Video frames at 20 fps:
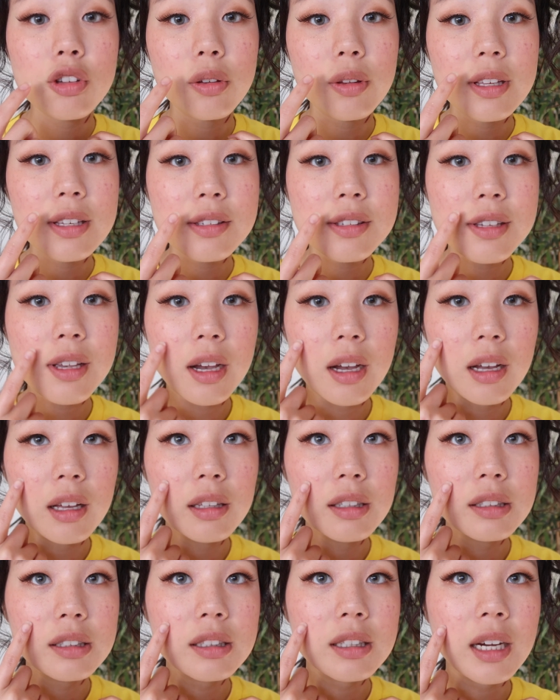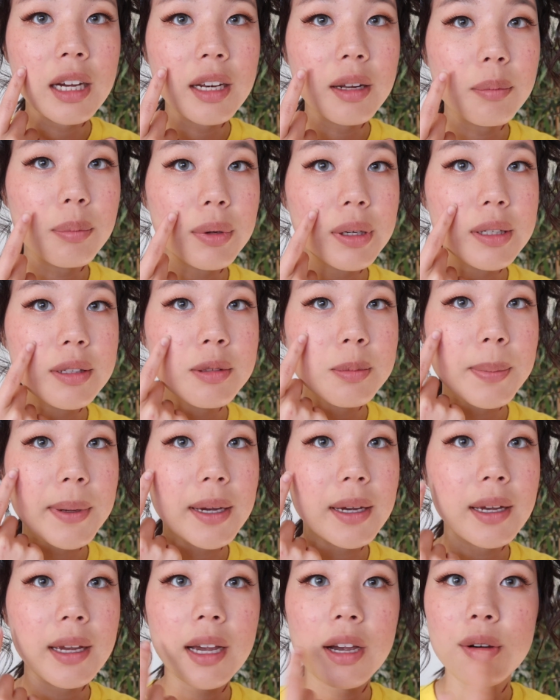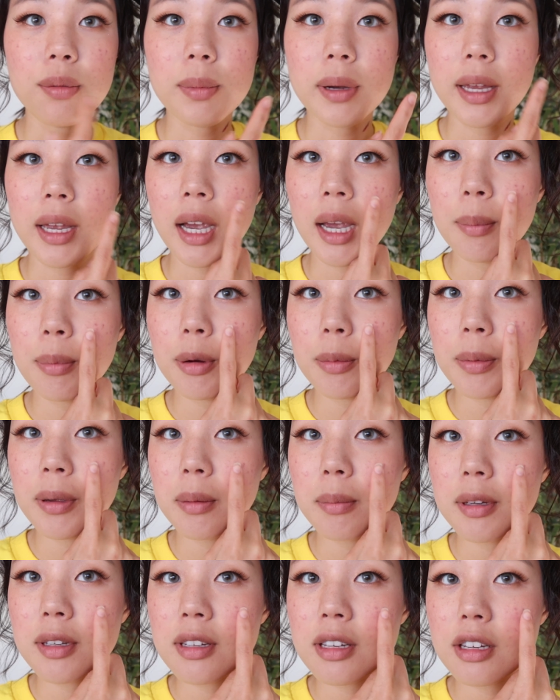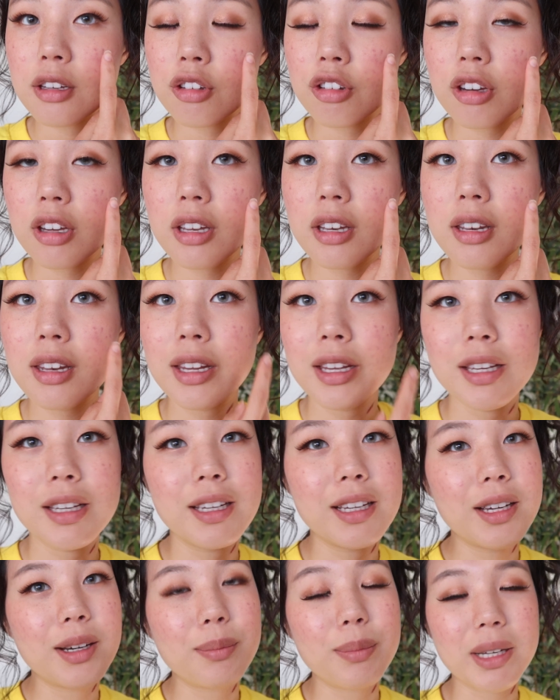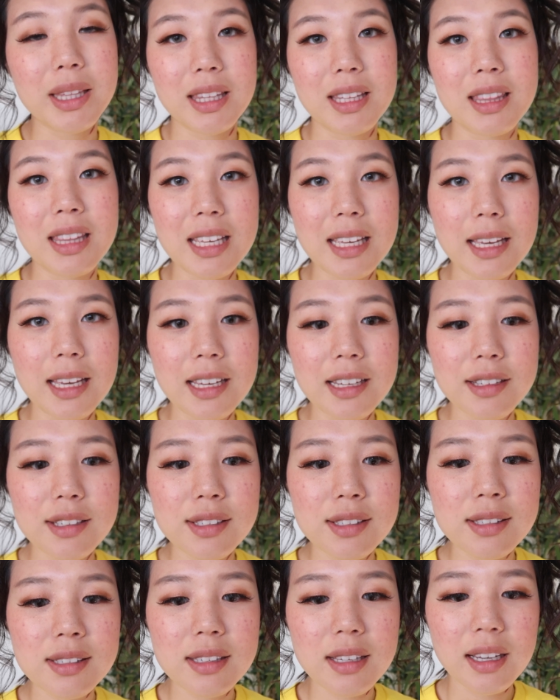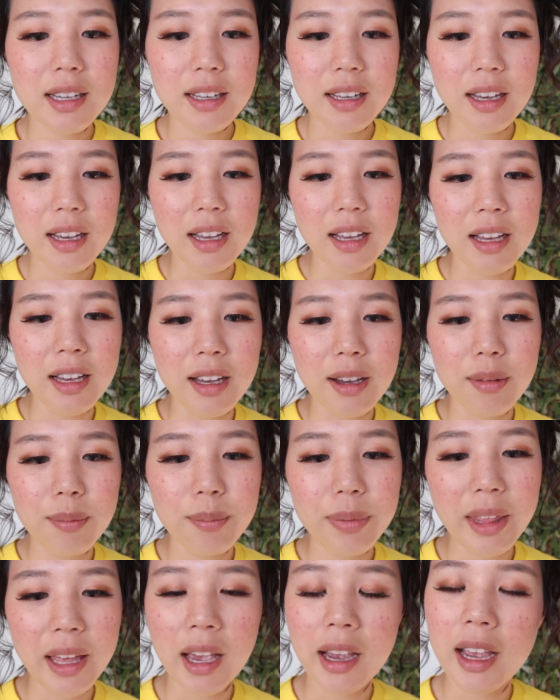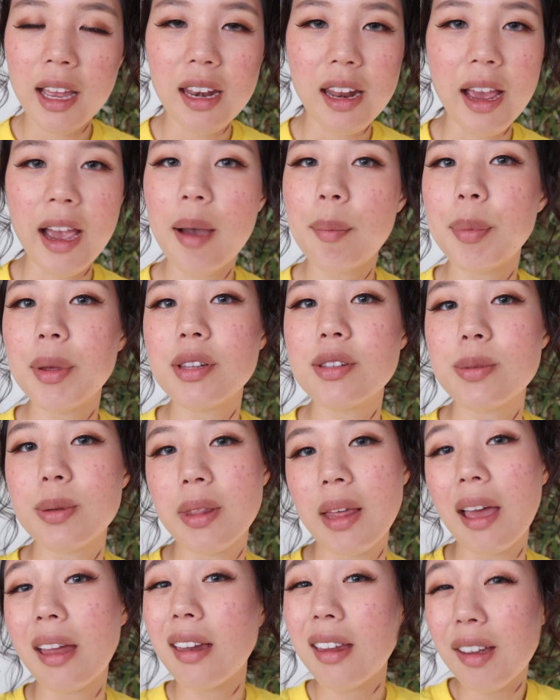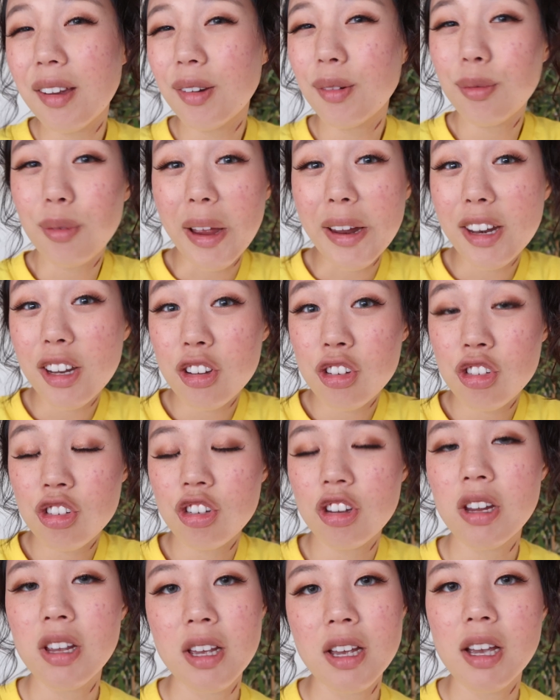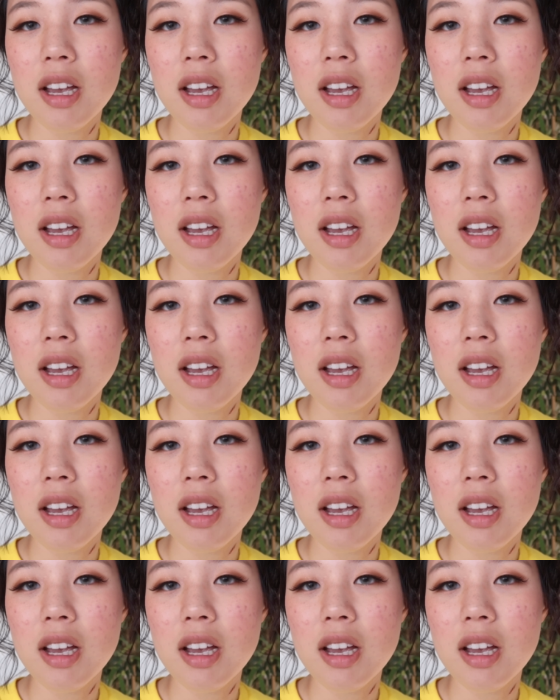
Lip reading: So this color kind of brings back out my hyperpigmentation, but the thing is, that kind of happens with any reddish